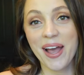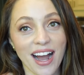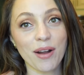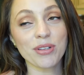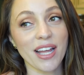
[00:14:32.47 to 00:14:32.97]

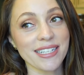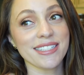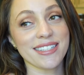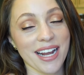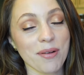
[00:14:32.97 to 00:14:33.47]
I would like
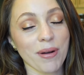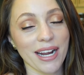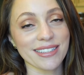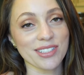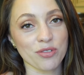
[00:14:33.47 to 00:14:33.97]
to say I'm
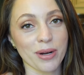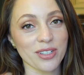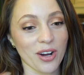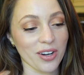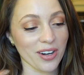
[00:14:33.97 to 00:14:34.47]
buying these for my
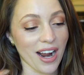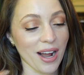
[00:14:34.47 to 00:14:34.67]
daughter.